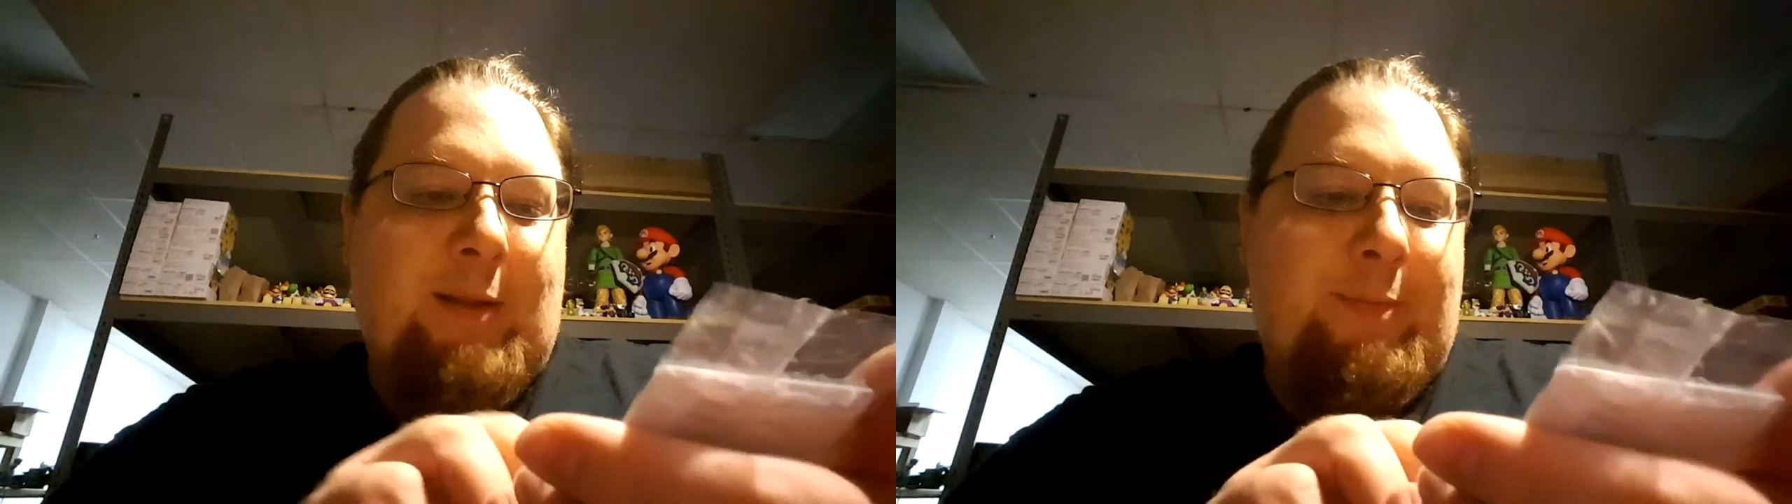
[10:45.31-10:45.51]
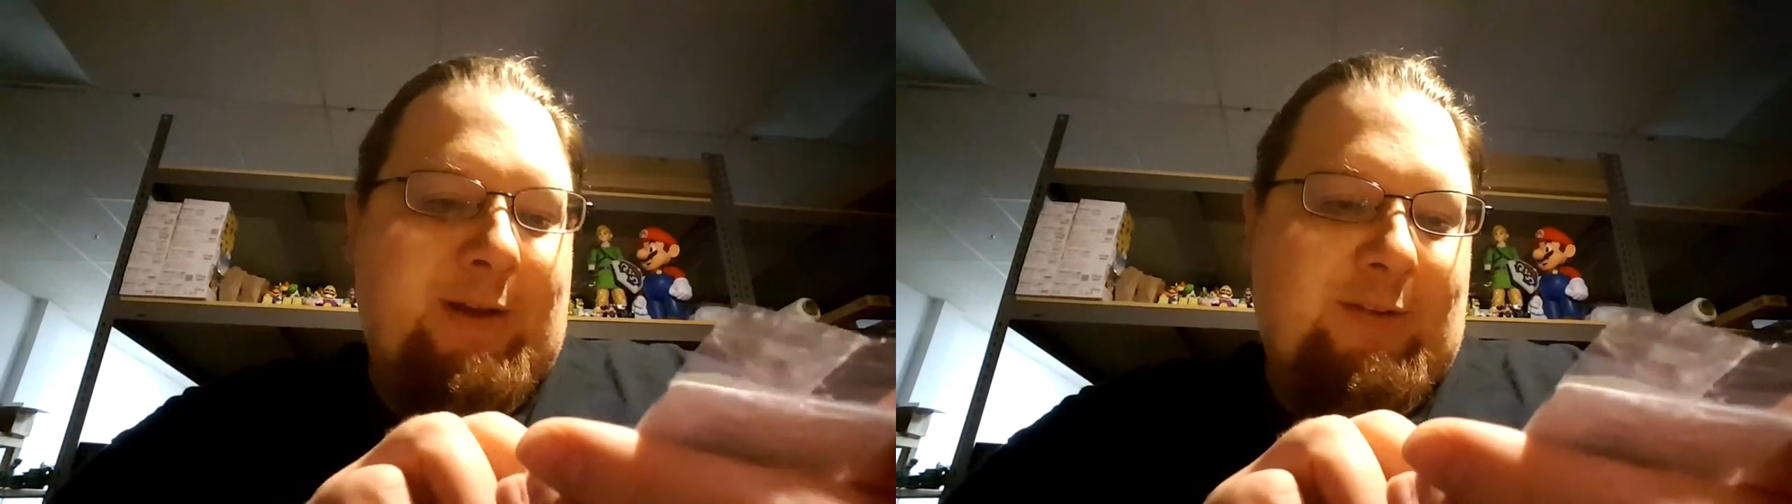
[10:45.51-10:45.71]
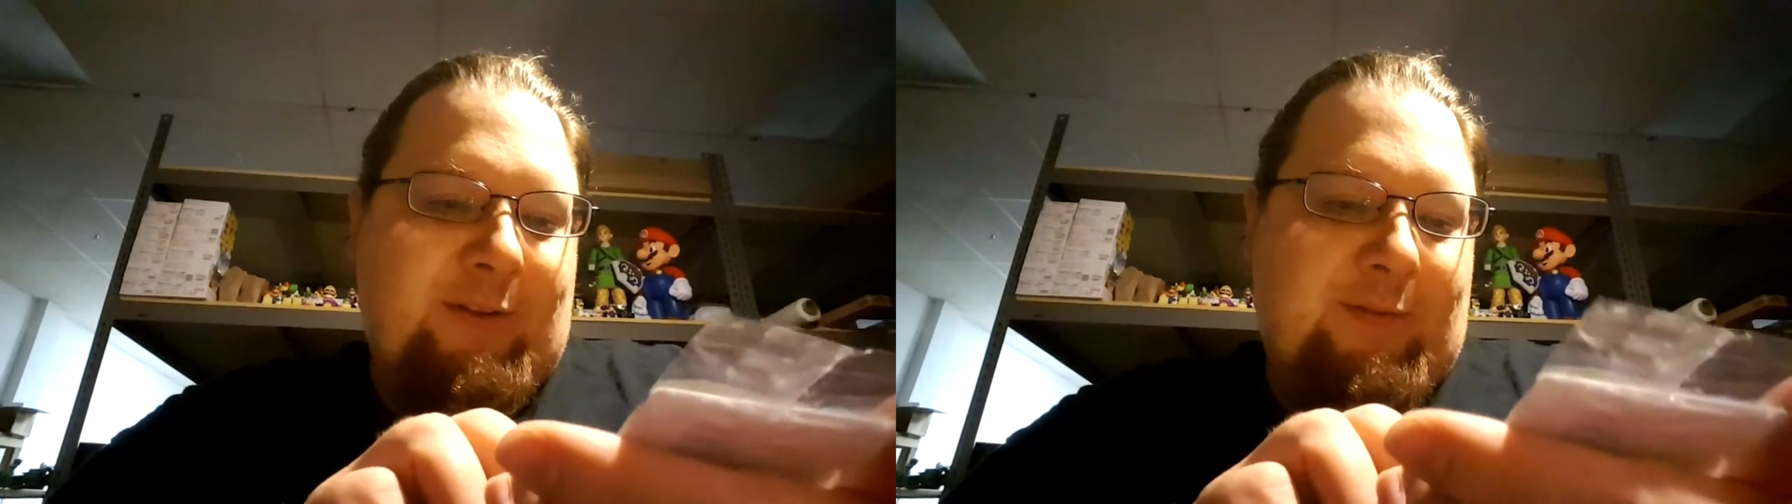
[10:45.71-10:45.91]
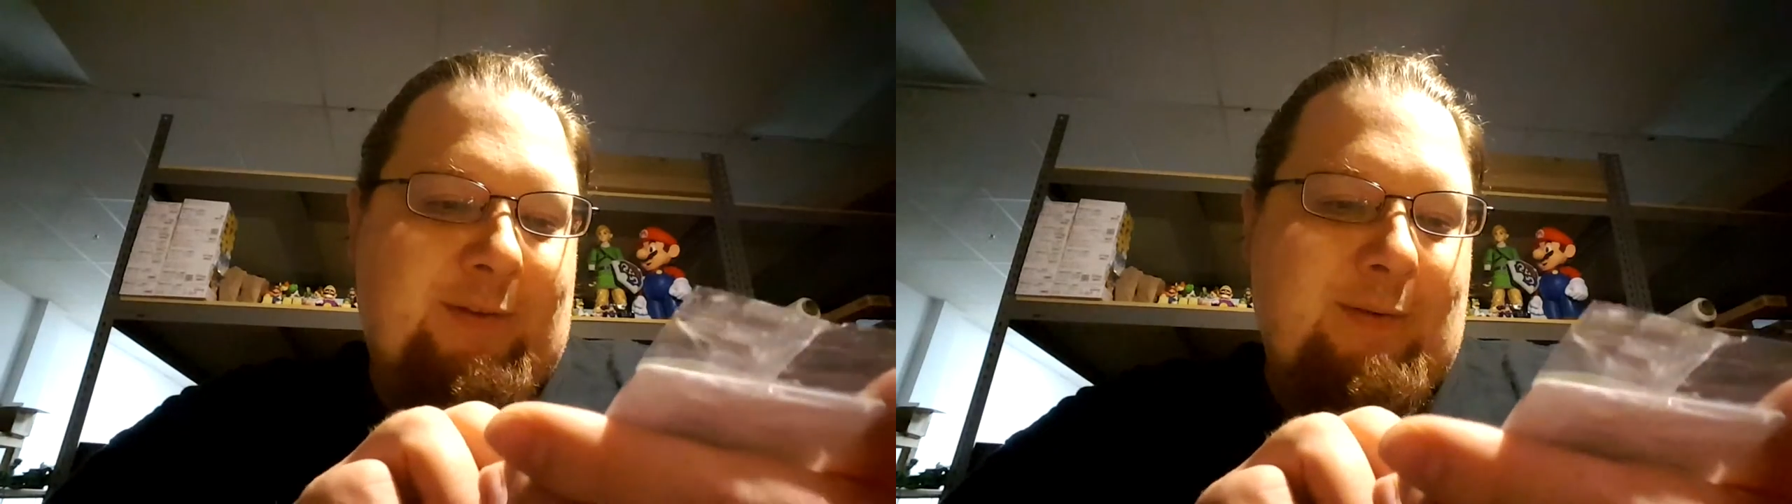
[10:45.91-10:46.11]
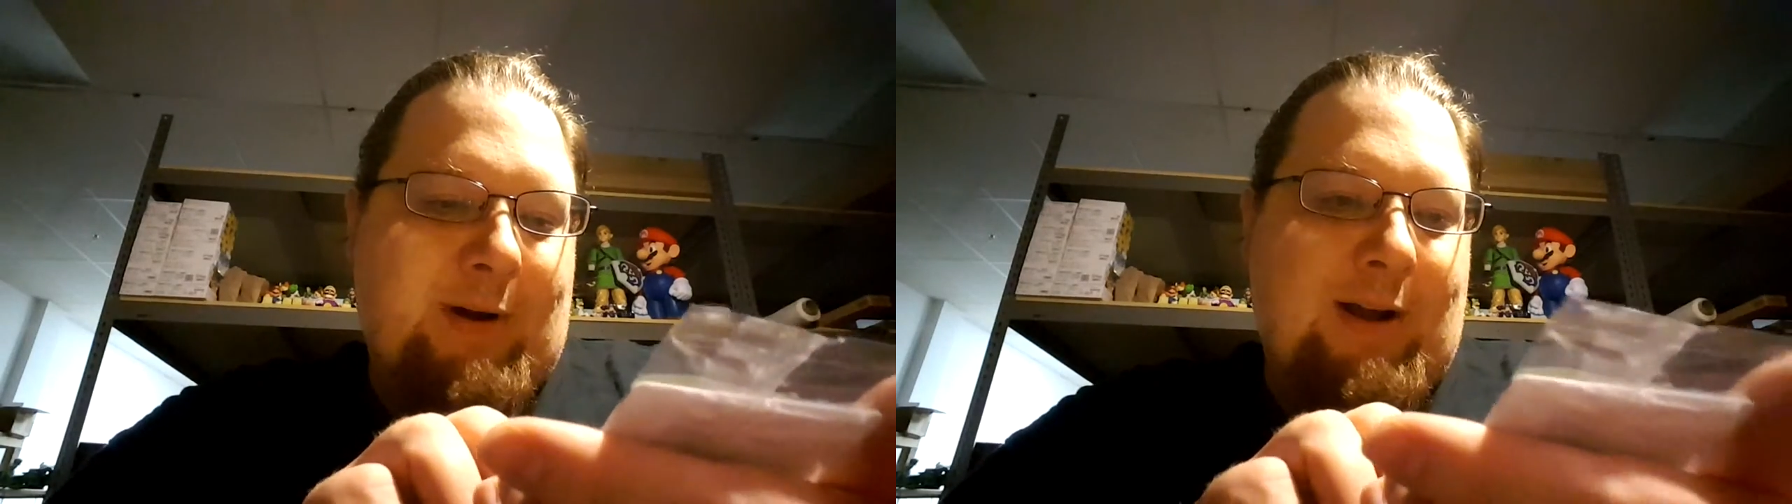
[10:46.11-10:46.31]
of the plastic if
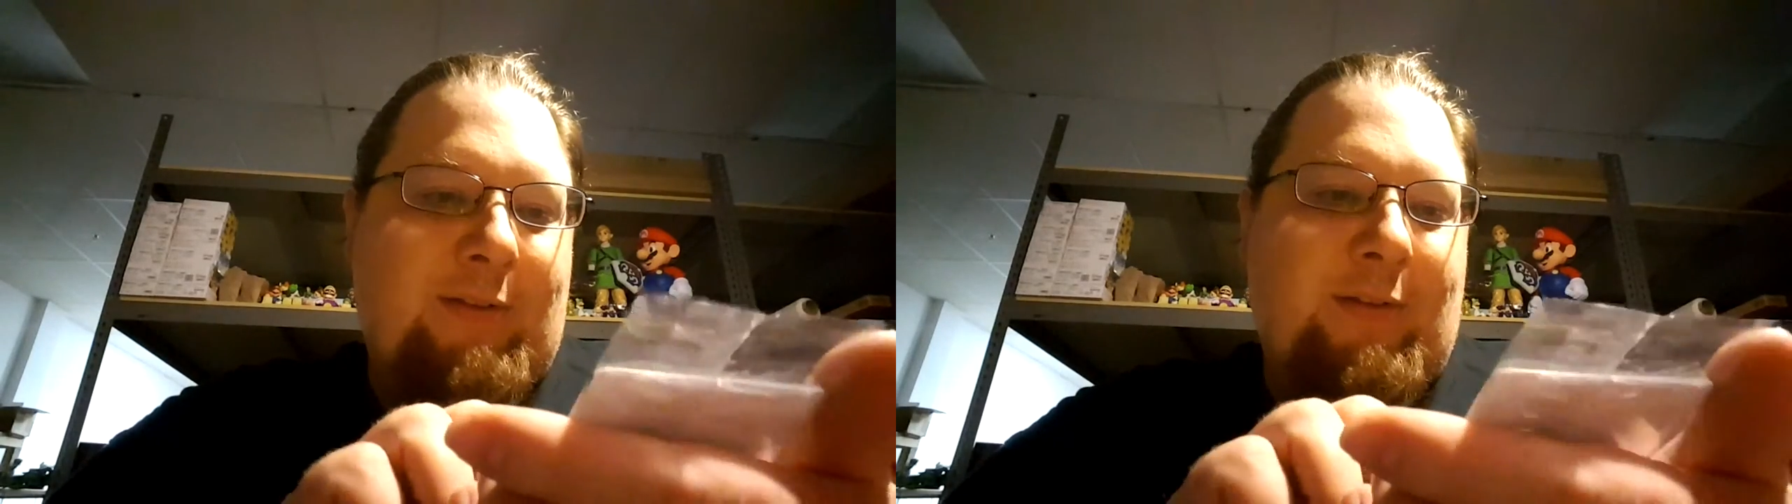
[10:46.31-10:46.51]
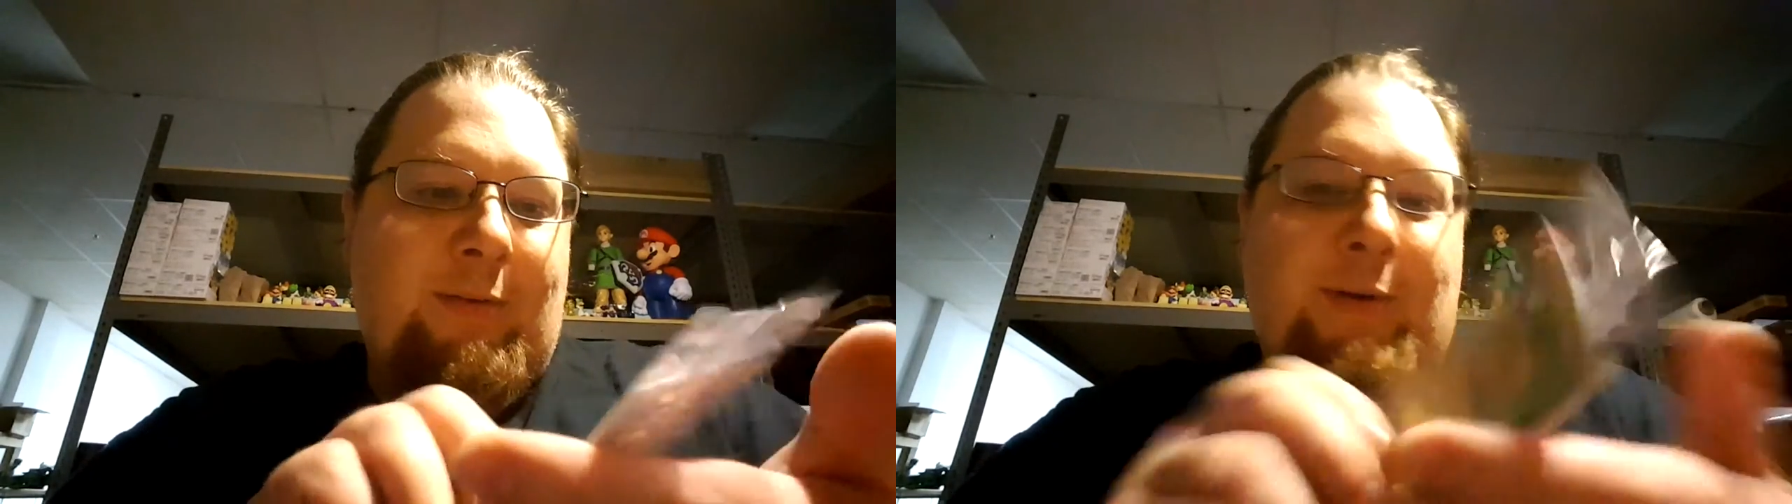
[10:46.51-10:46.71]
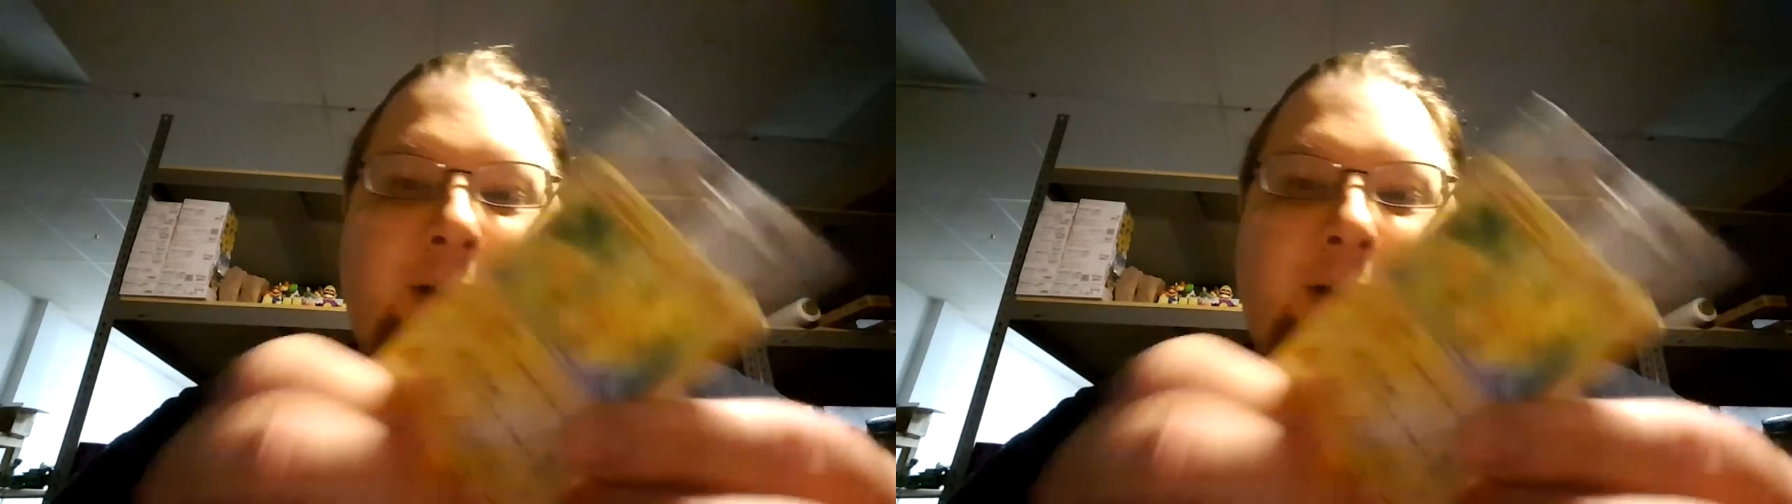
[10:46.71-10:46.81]
he wants. And then